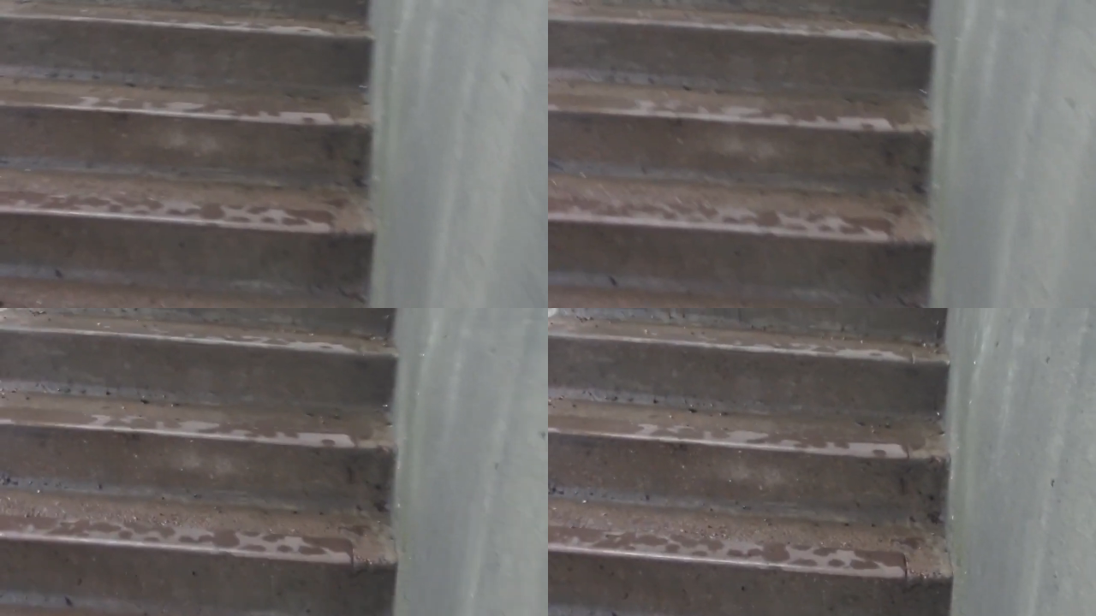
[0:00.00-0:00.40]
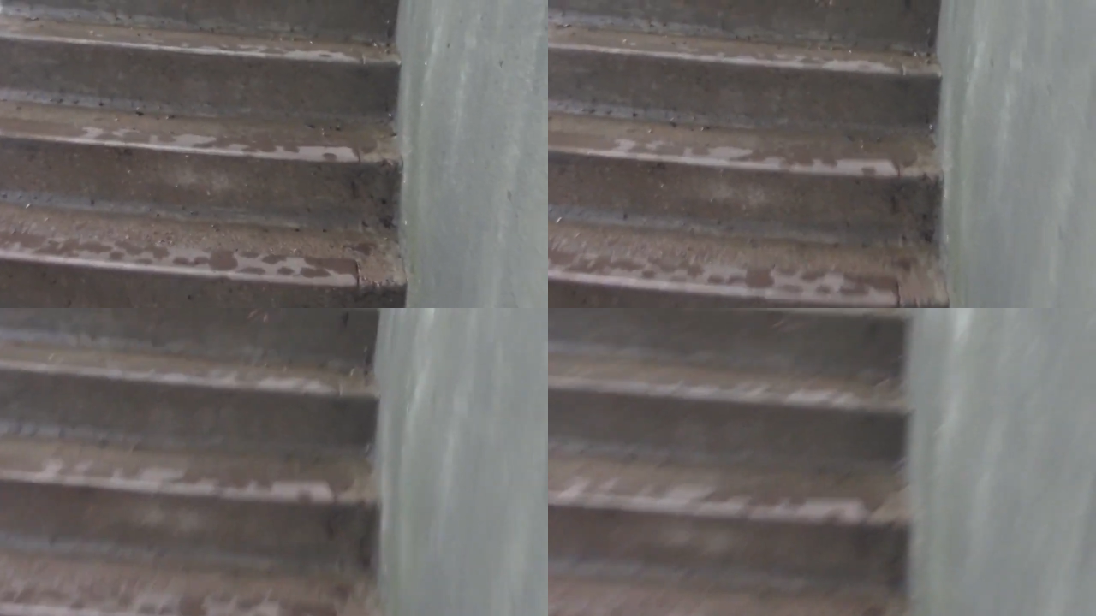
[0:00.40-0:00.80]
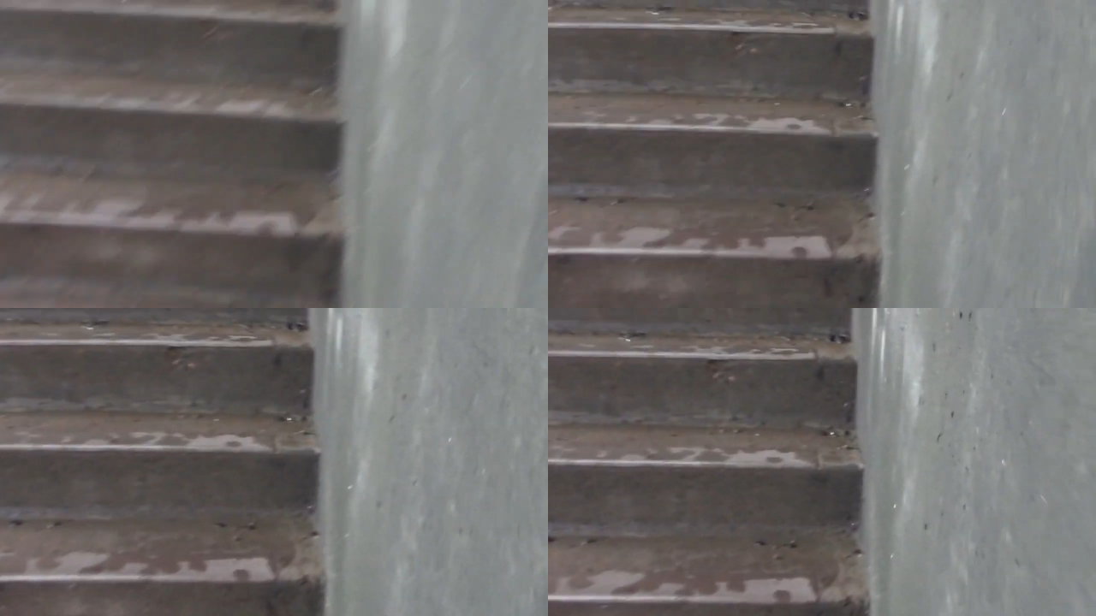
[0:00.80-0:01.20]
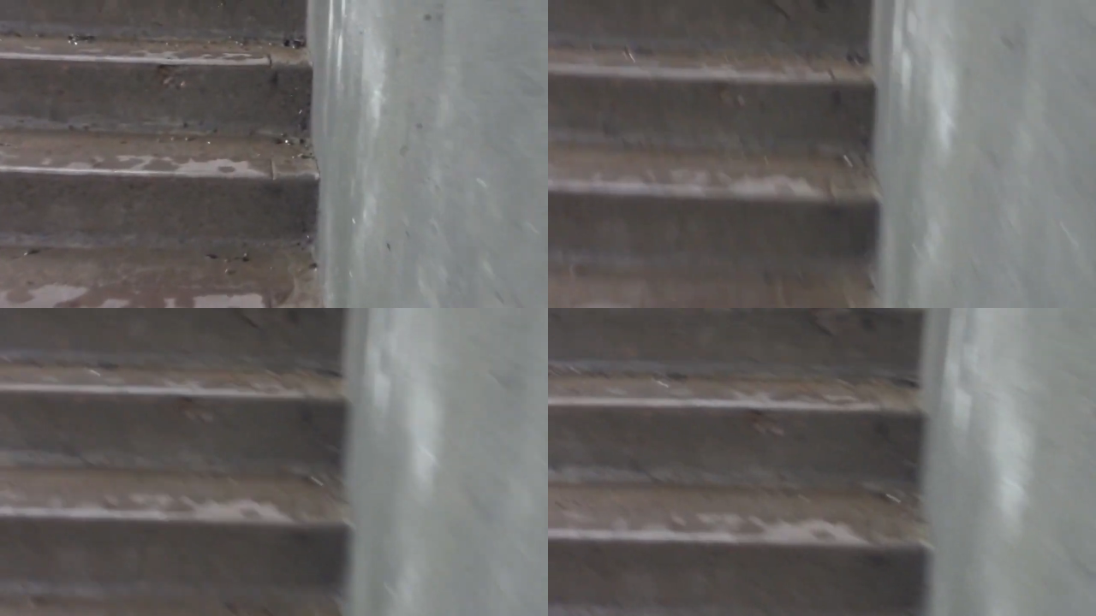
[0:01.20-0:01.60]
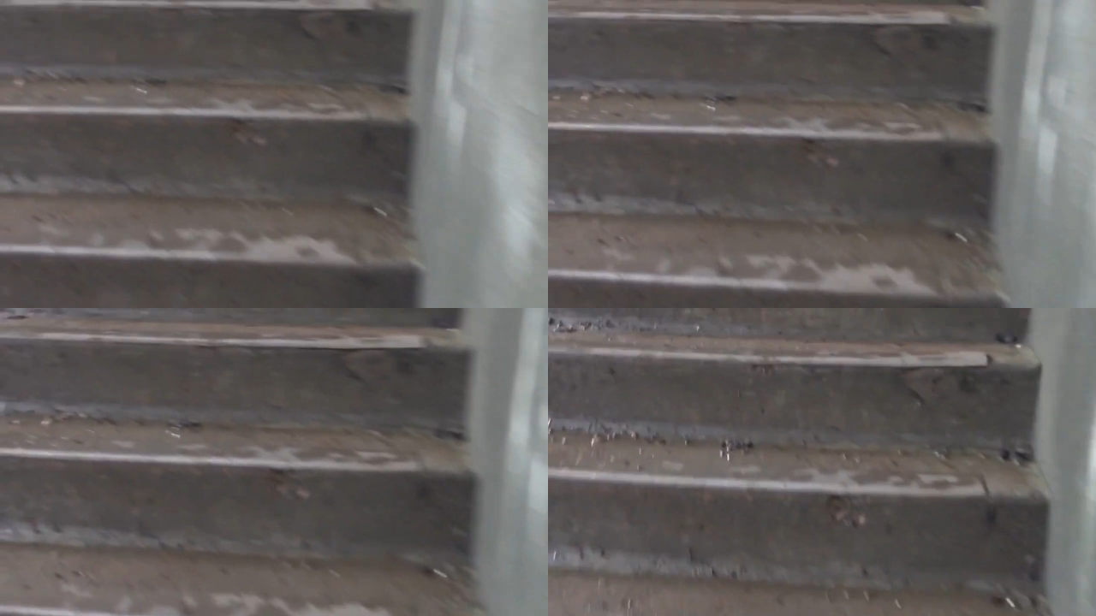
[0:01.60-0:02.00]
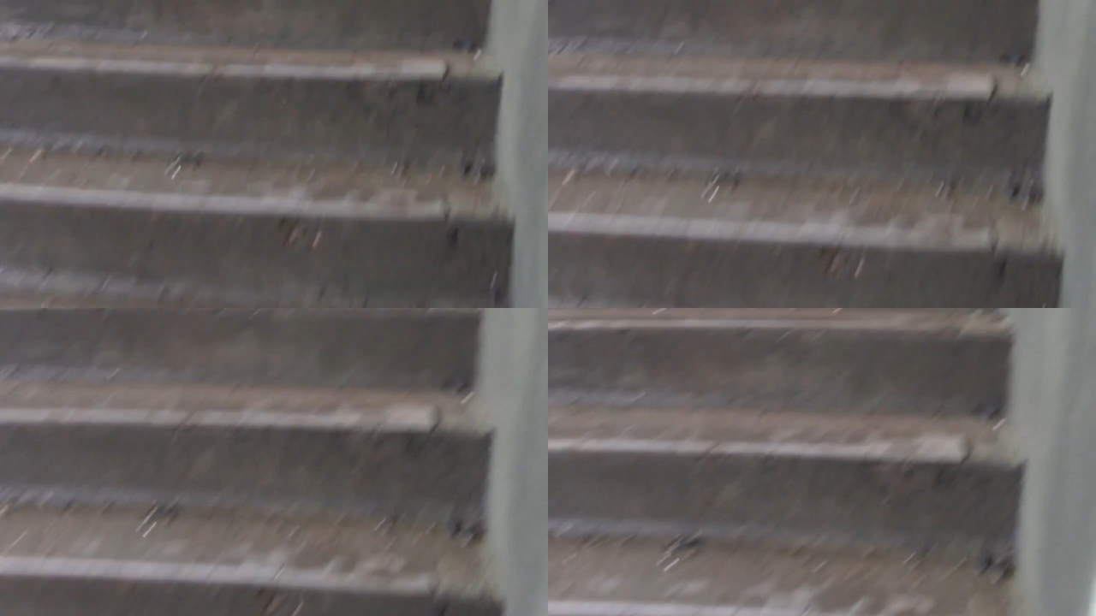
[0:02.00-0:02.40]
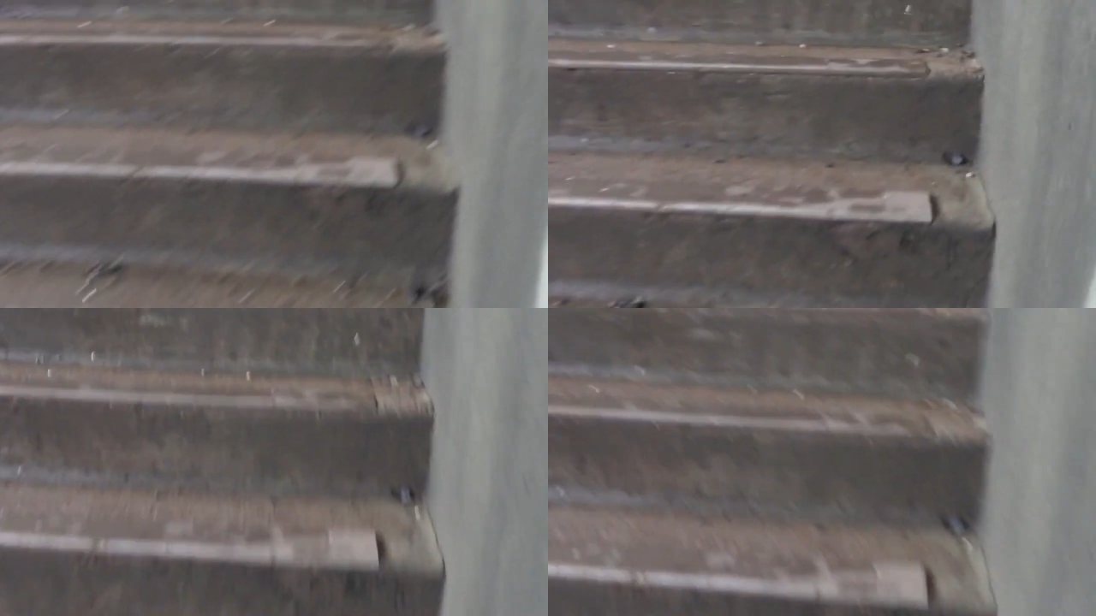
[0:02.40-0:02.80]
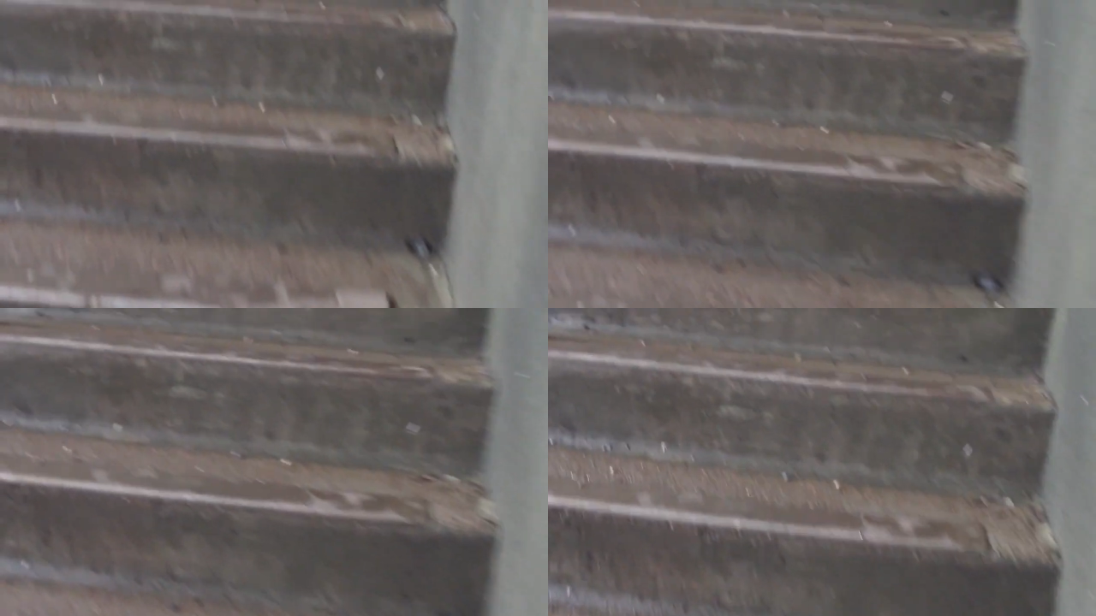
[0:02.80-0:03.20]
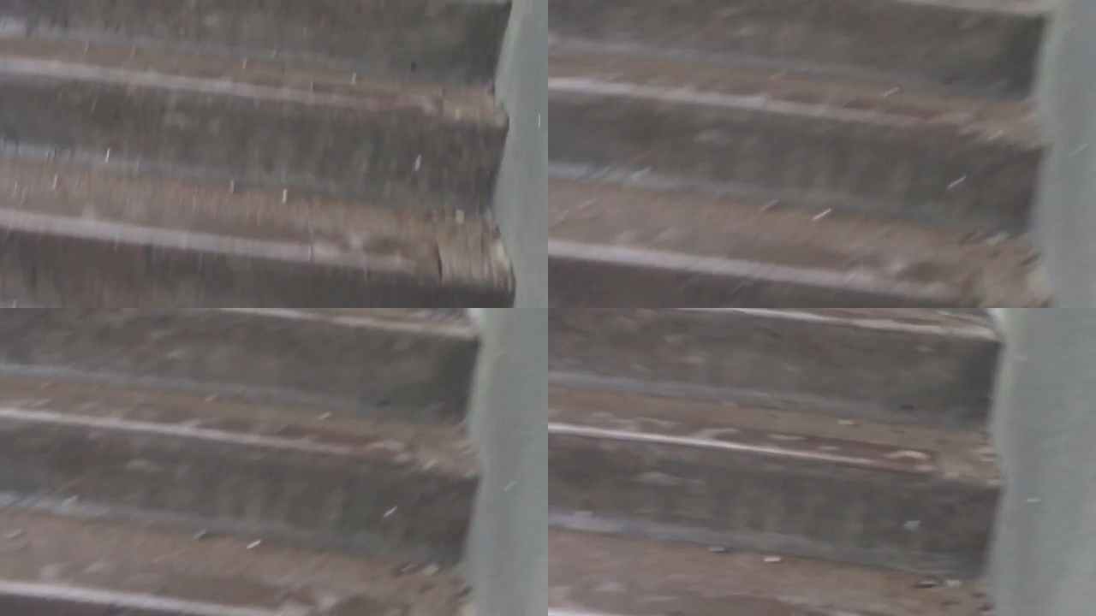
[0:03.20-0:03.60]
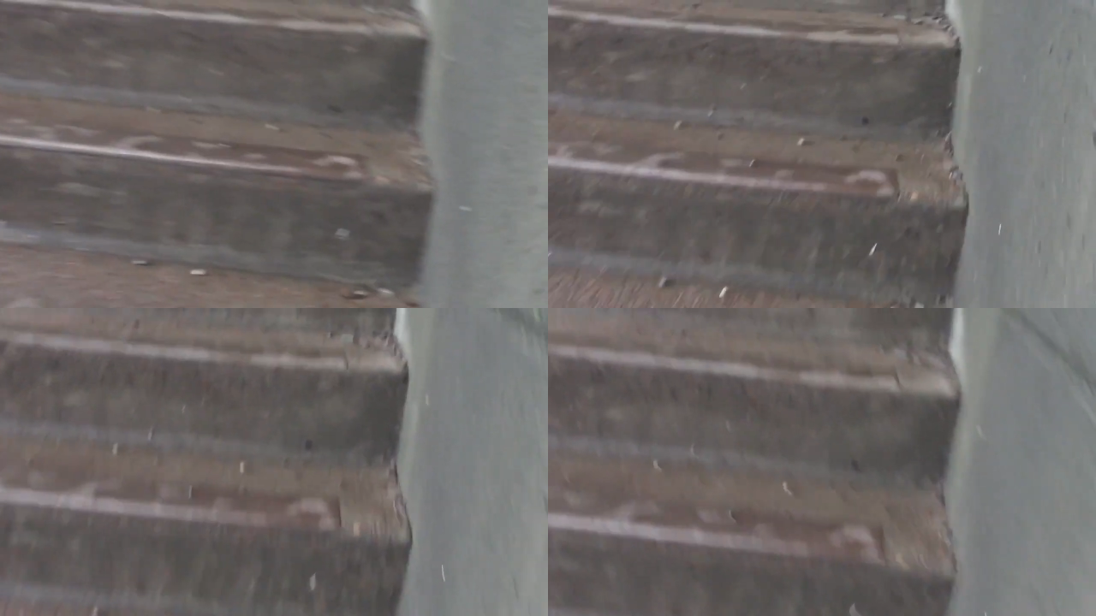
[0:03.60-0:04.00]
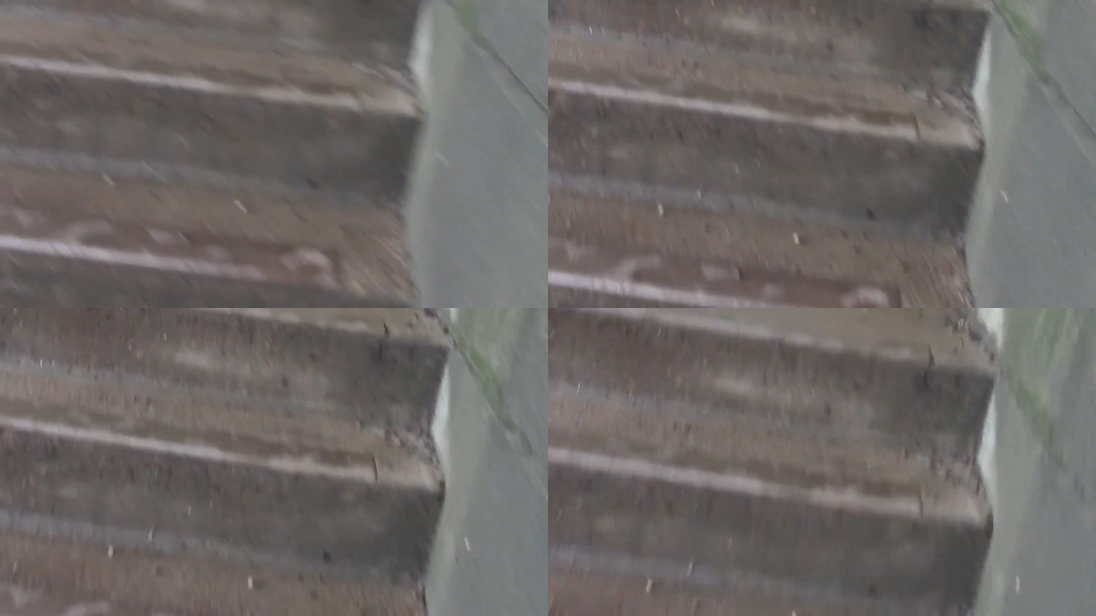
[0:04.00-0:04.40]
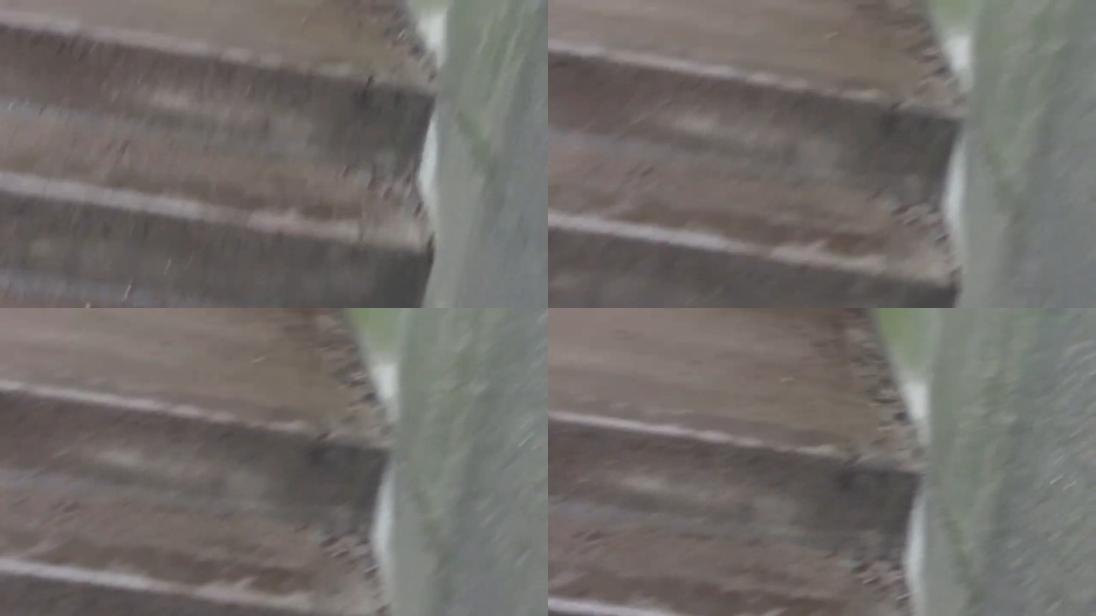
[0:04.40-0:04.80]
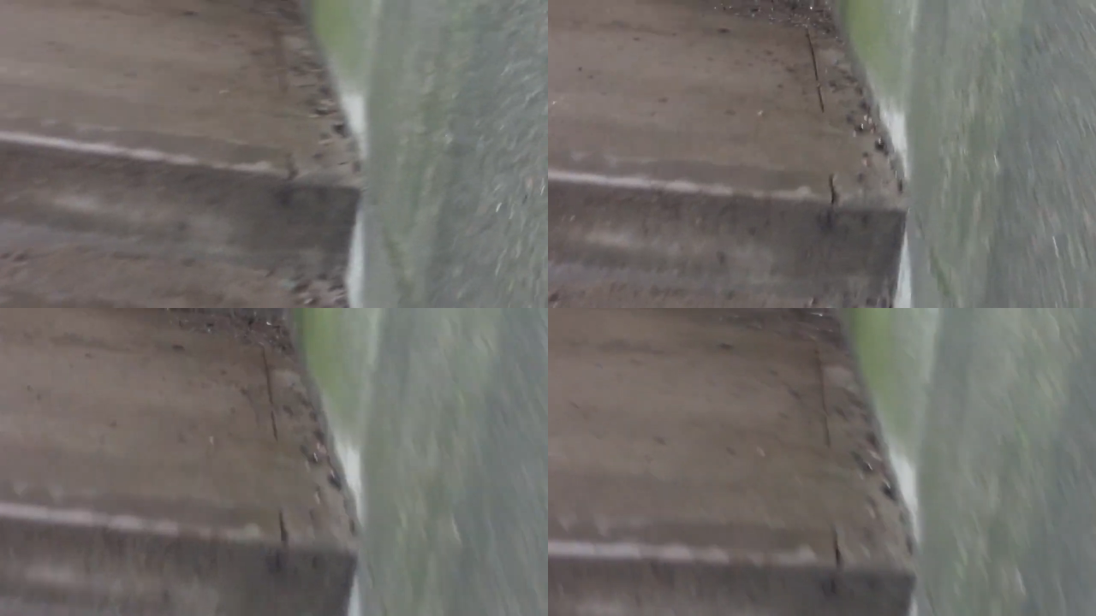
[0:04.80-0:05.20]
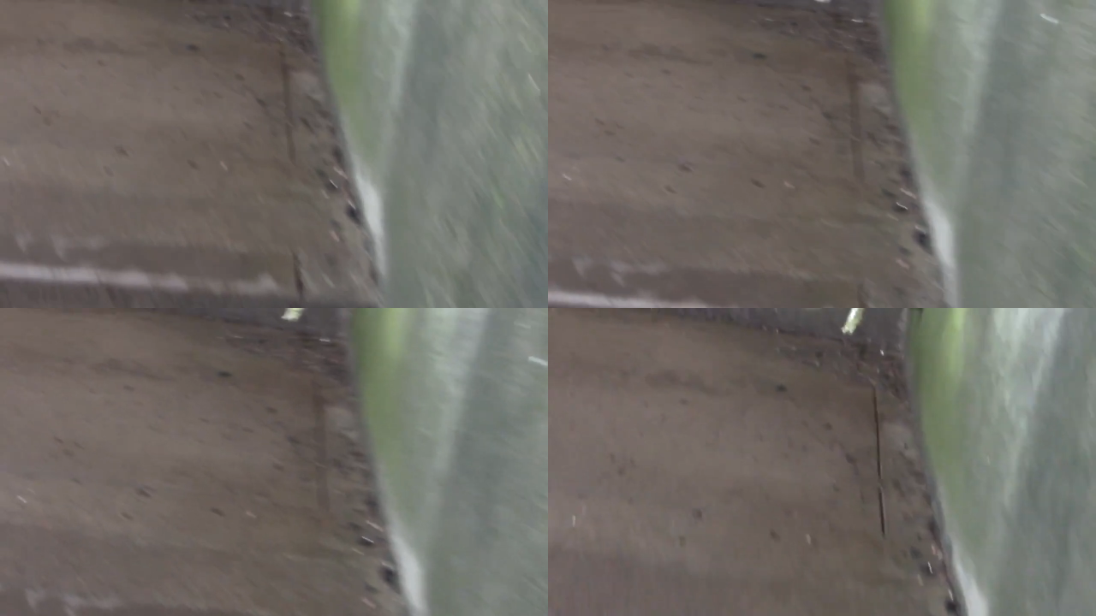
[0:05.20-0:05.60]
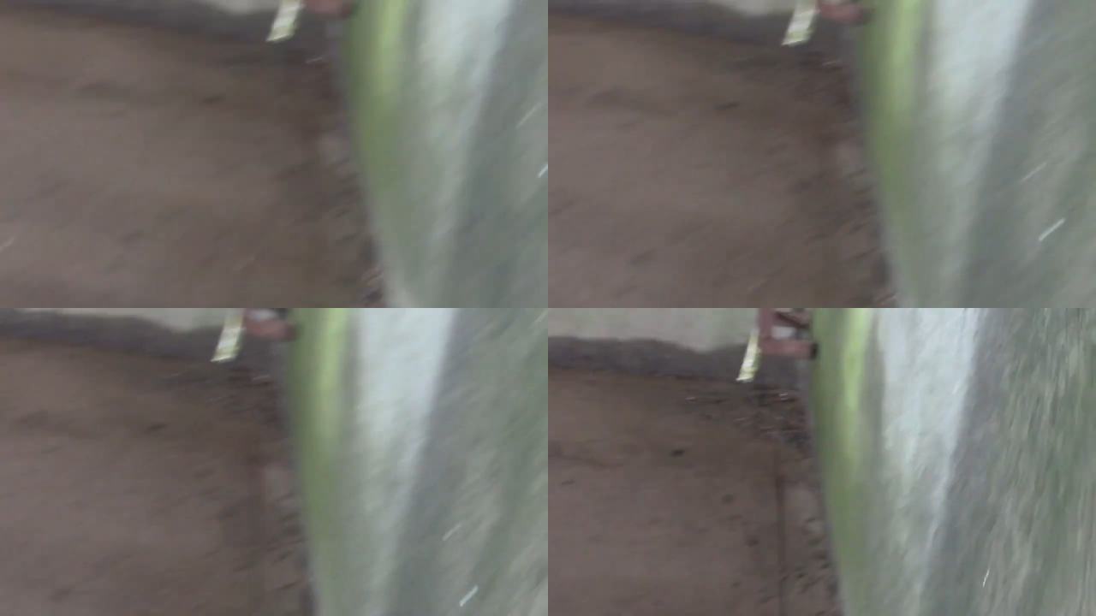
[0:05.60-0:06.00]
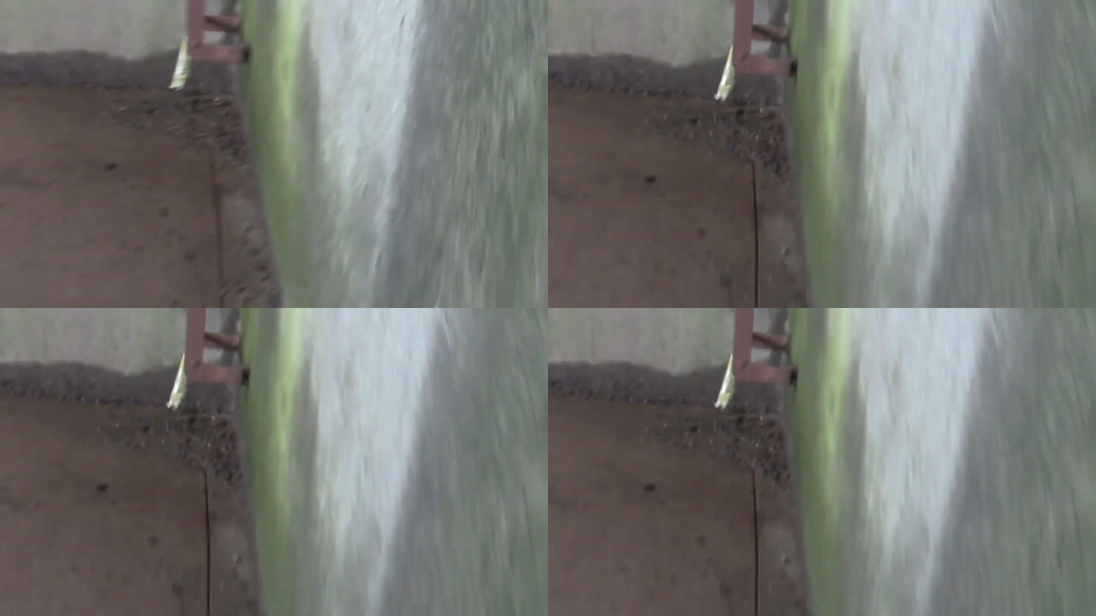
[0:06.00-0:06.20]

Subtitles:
[unreadable: no face in view]